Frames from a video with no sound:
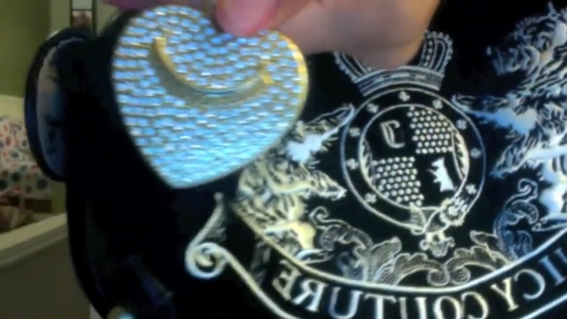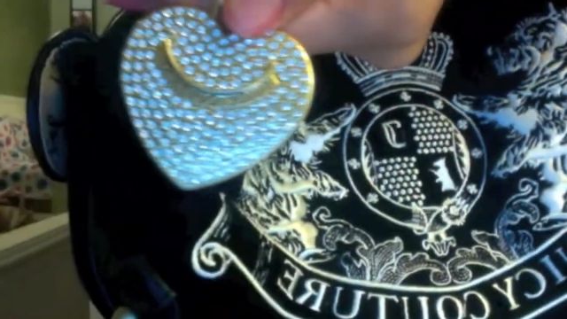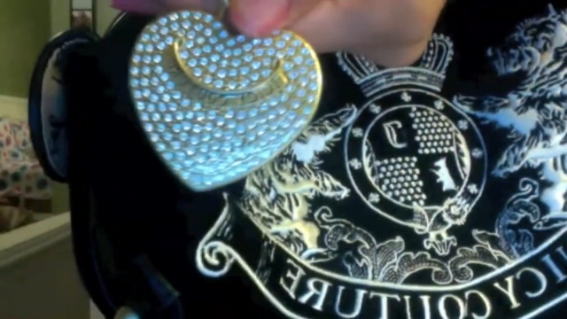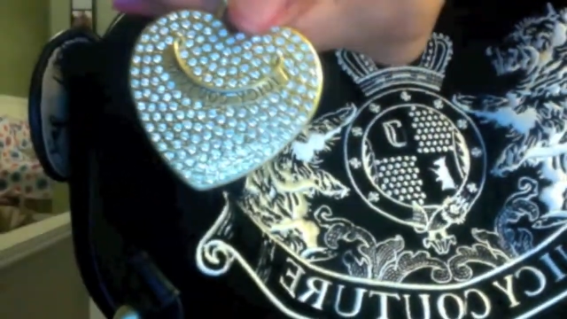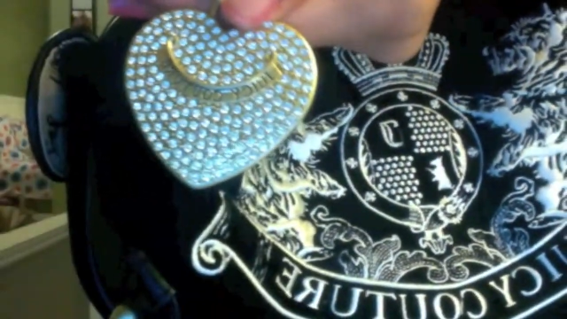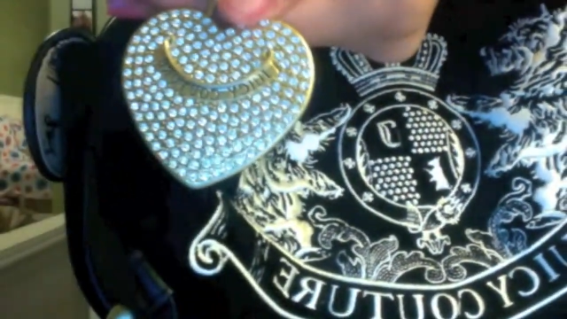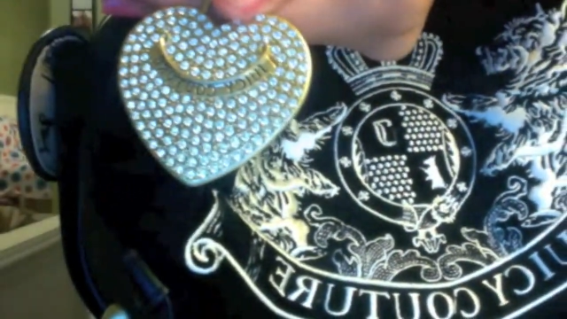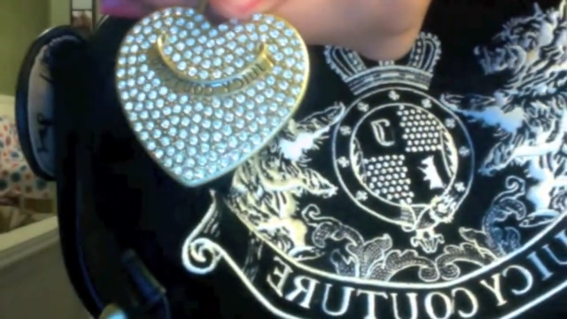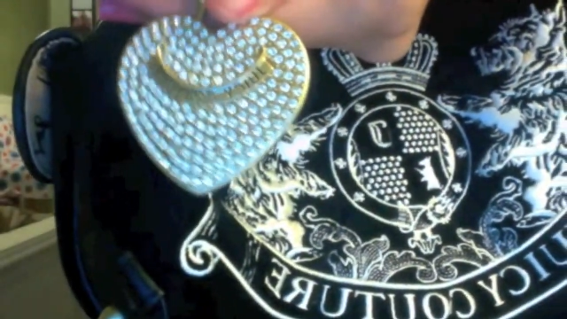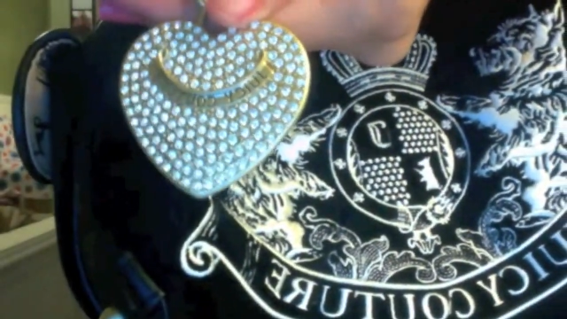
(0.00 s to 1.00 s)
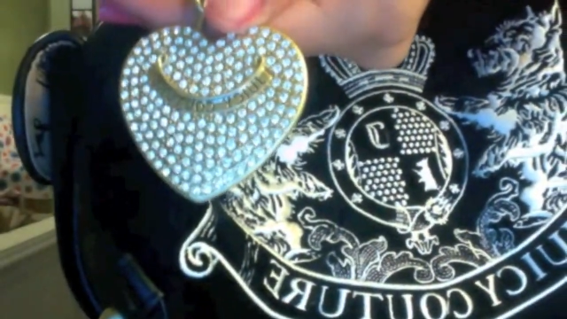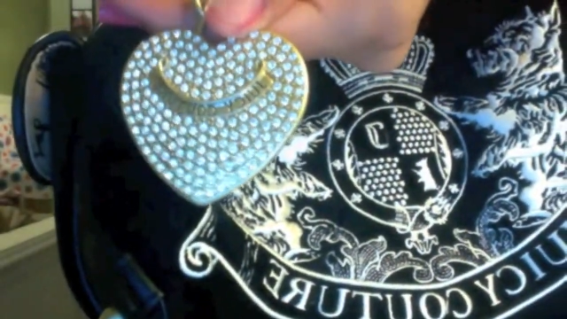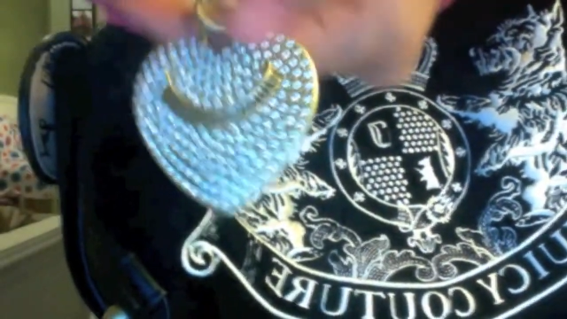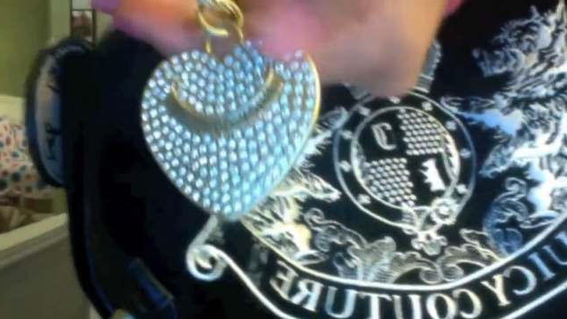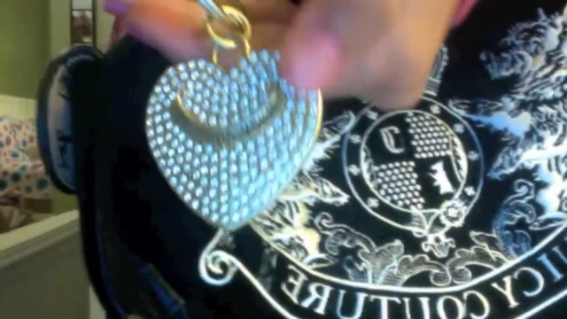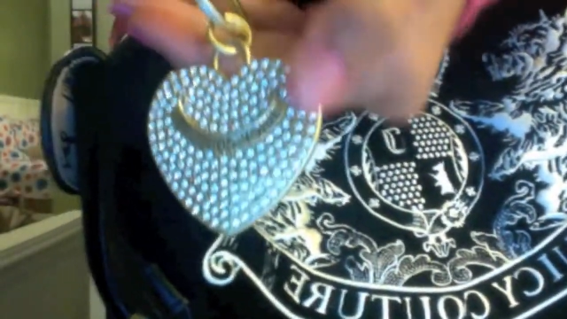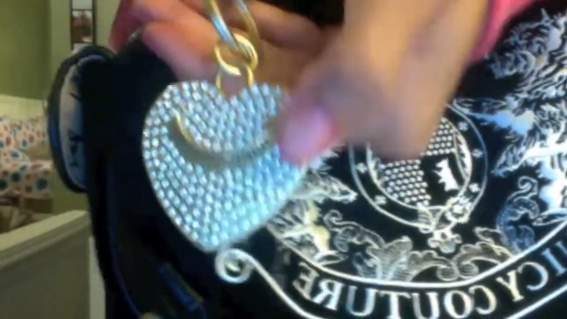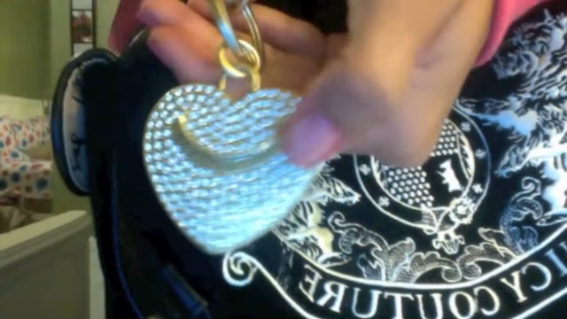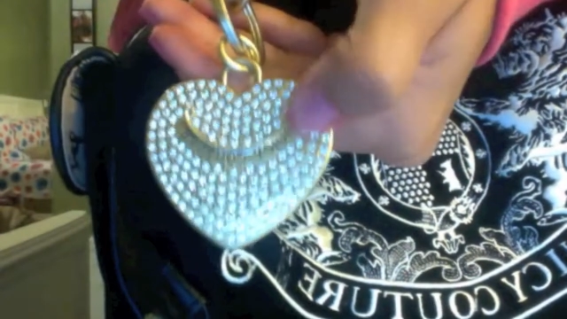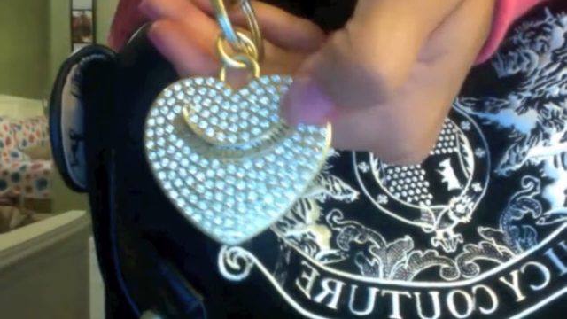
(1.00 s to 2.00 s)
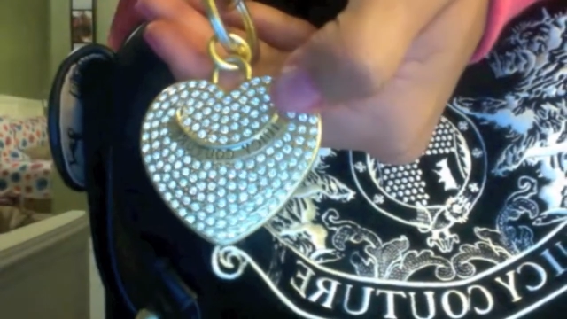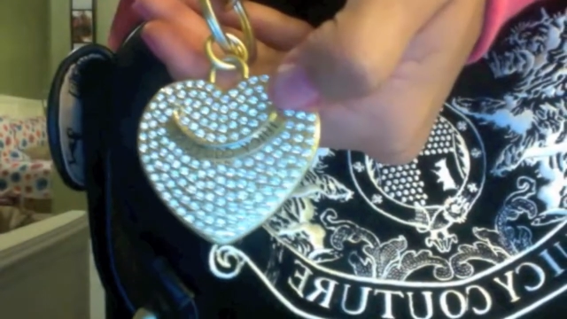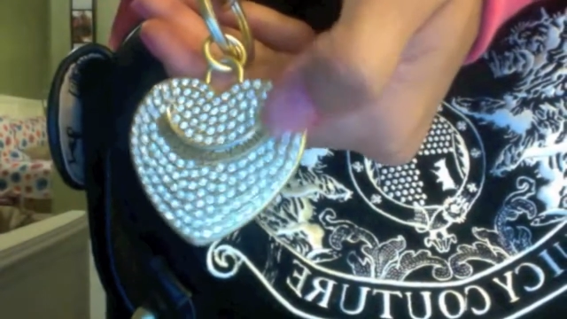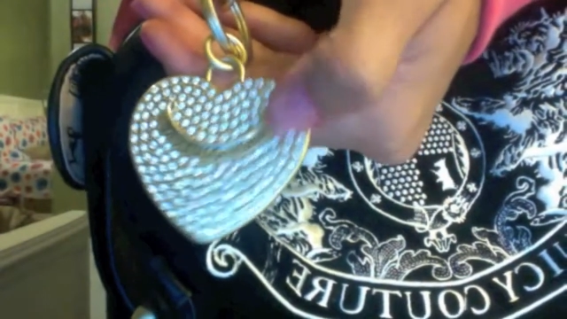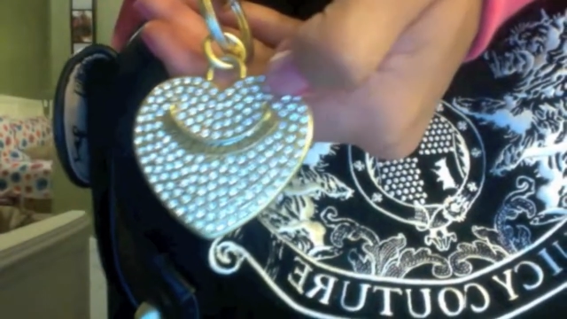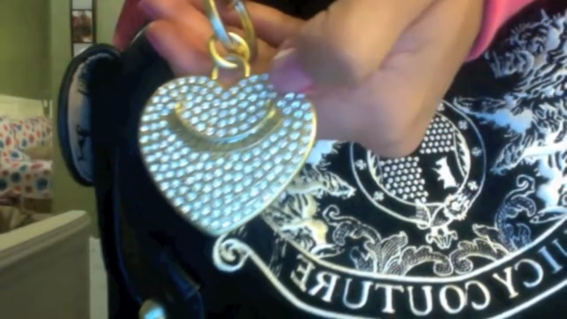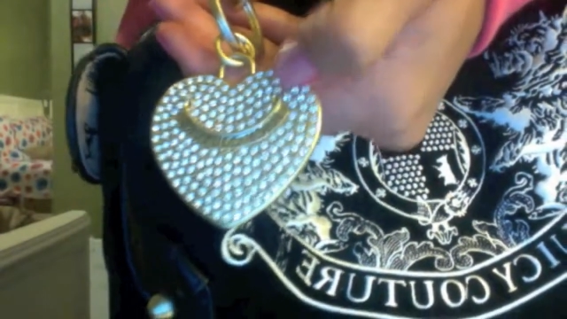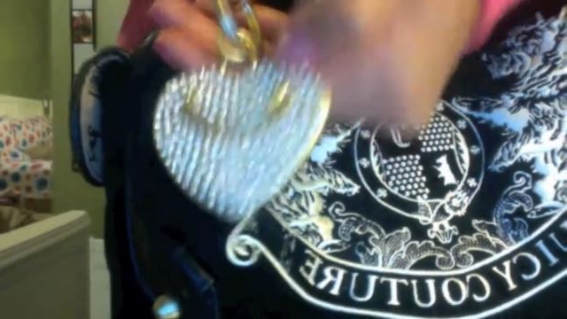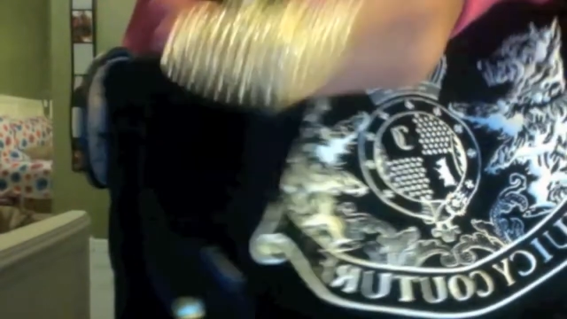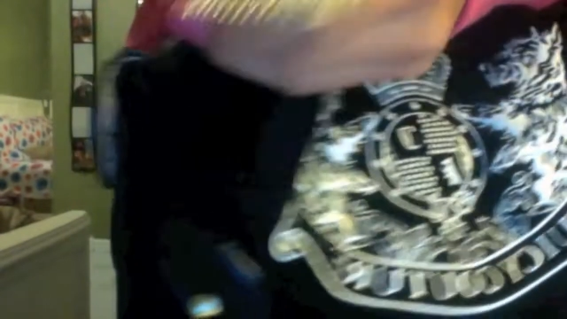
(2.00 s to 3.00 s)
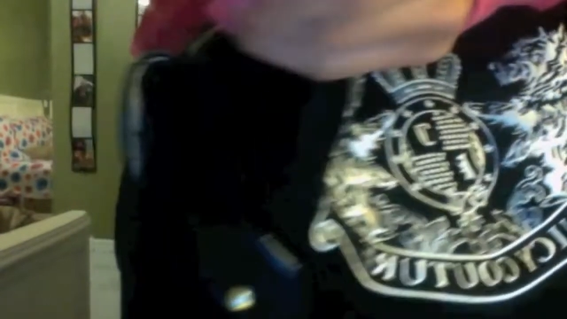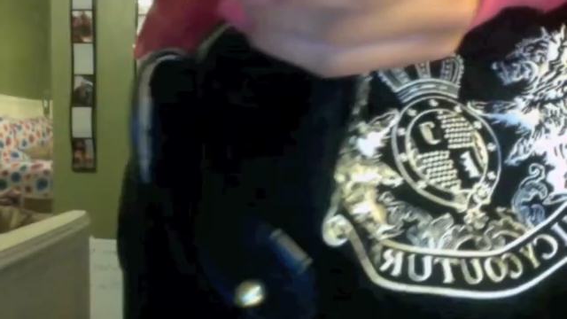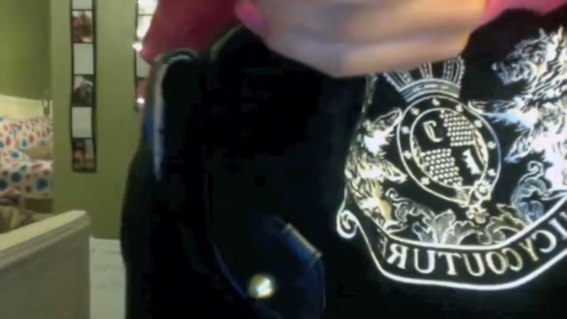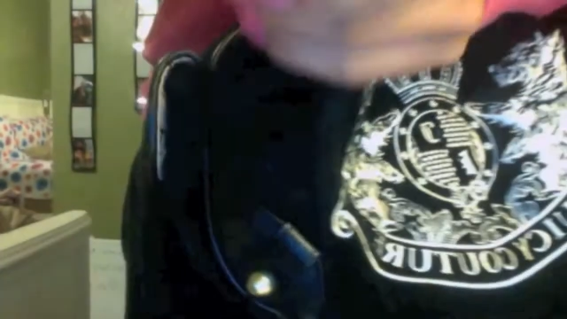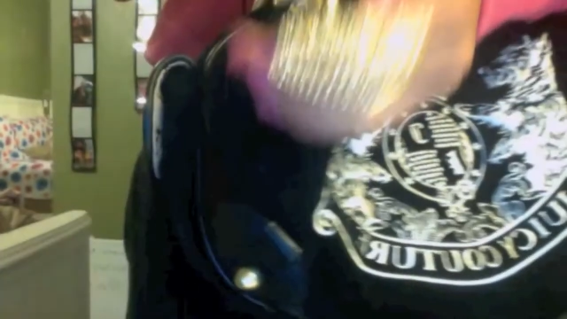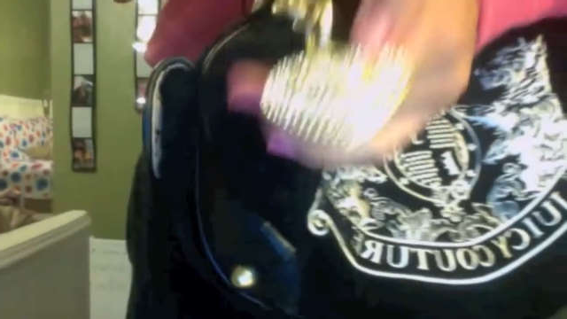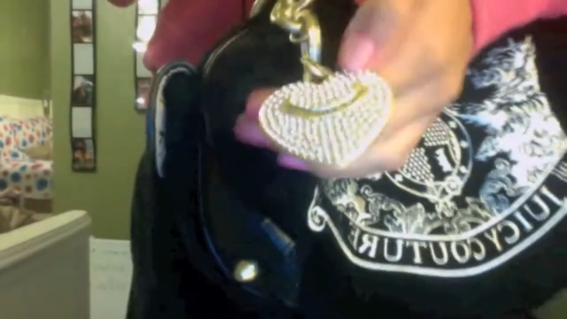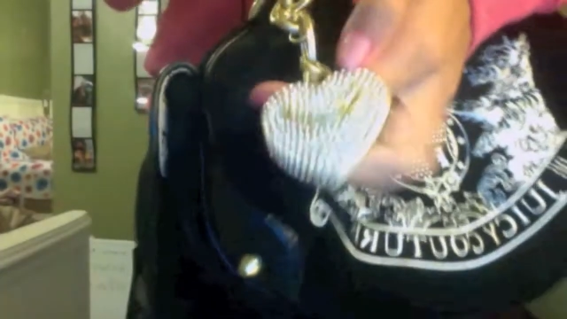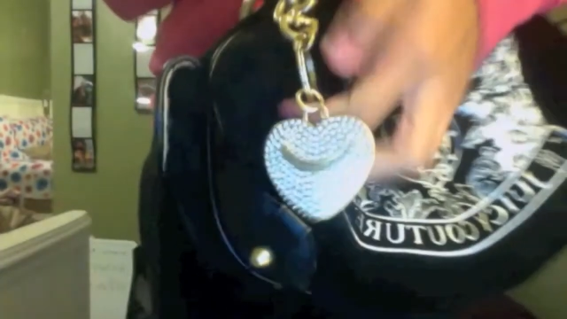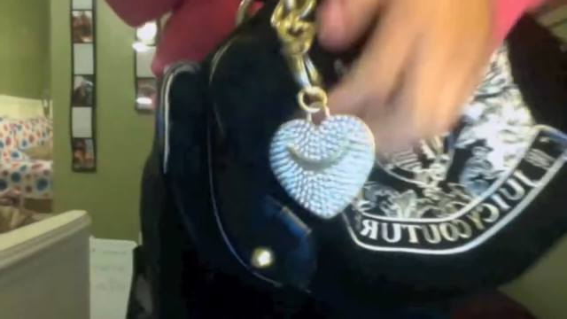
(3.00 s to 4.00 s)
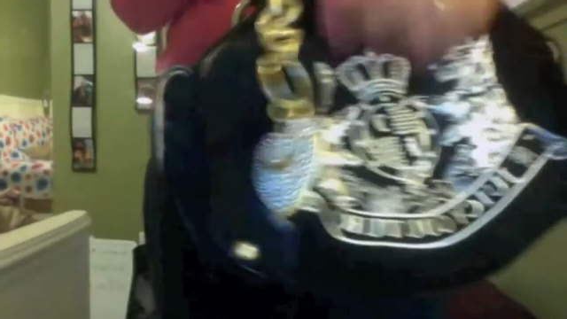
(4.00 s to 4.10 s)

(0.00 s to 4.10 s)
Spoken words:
Nobody's mouth can be seen.